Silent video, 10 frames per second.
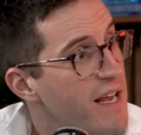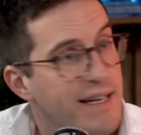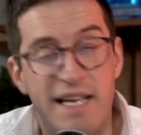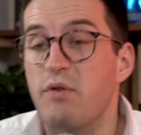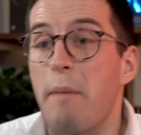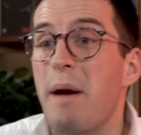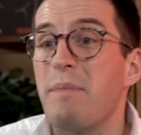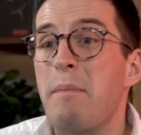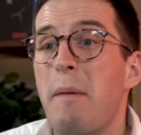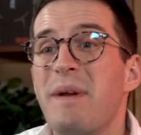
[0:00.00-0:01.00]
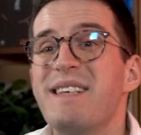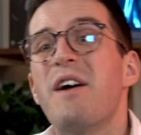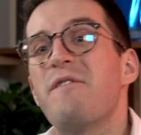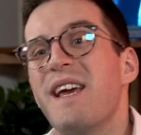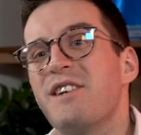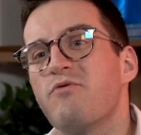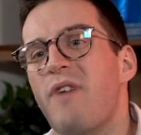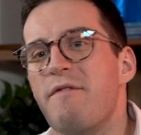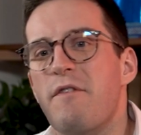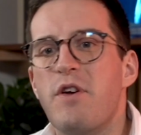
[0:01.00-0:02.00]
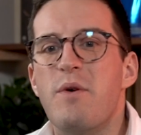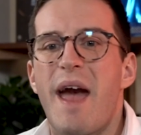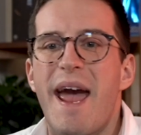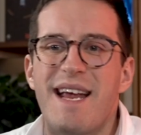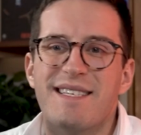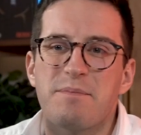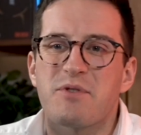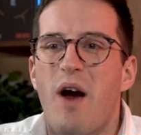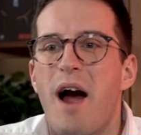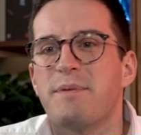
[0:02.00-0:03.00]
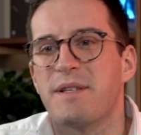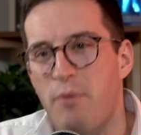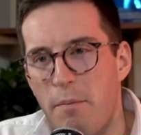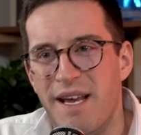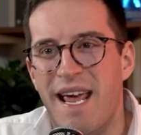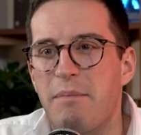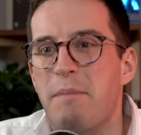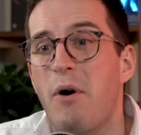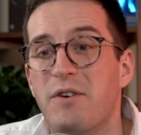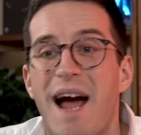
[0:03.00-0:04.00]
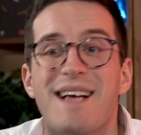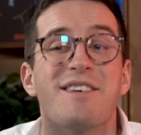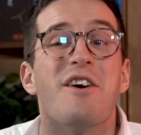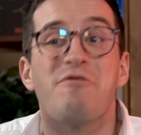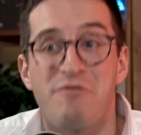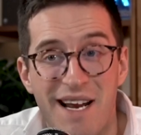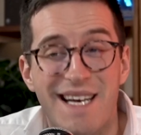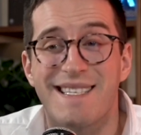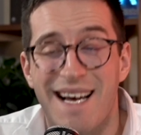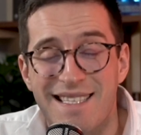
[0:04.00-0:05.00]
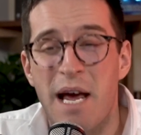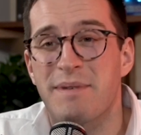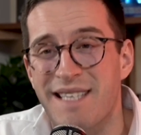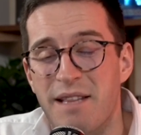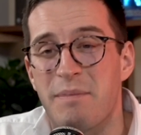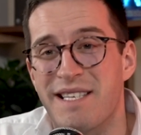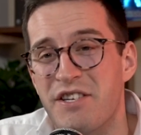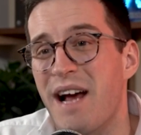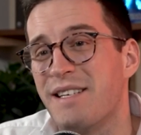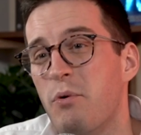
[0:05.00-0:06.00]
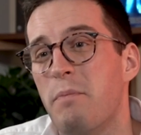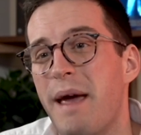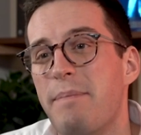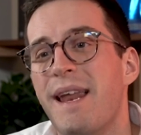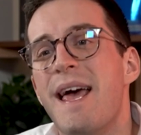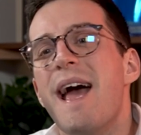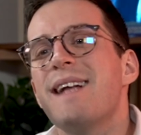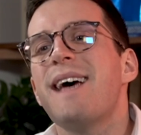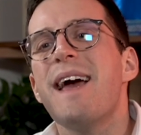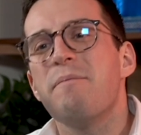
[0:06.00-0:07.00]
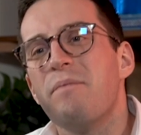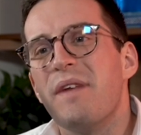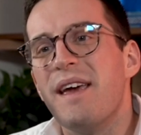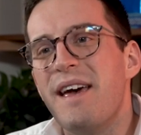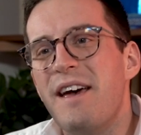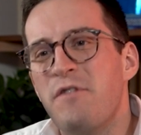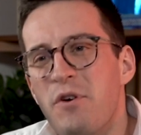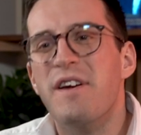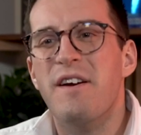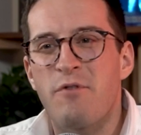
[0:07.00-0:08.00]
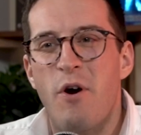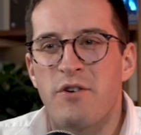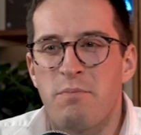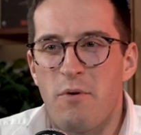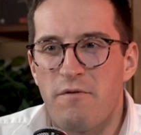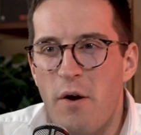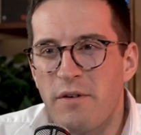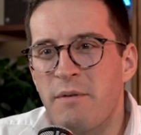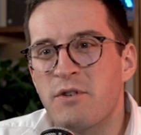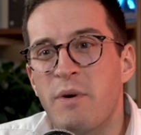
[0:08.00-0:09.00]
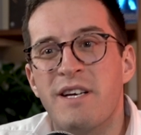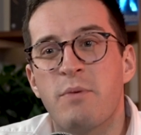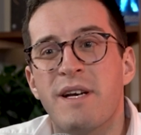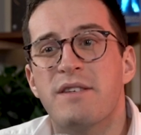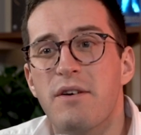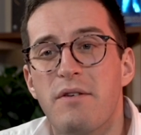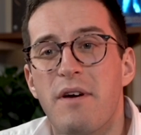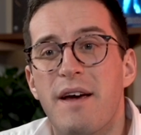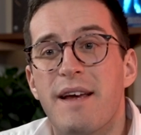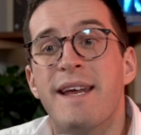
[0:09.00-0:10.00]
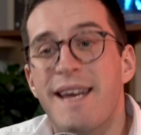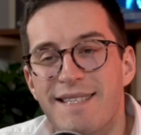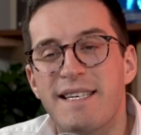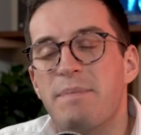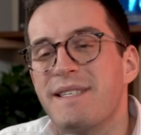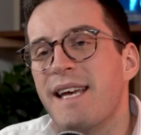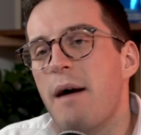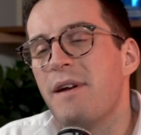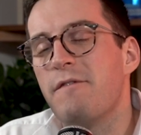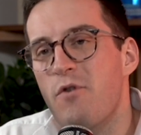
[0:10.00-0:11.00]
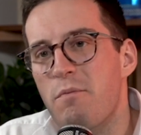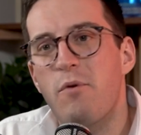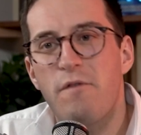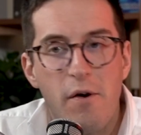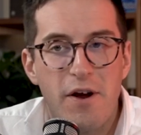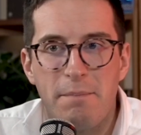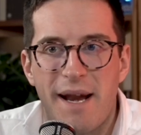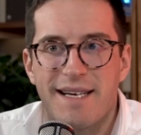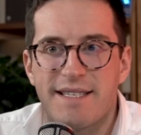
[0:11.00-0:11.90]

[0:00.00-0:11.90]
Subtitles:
Let's wrap it up there, but please don't forget to rate, review, and subscribe to the Property Academy podcast. Really does help us get the message out to more people. And hey, if you're thinking of growing your portfolio in 2022, your next step is to come in for a portfolio planning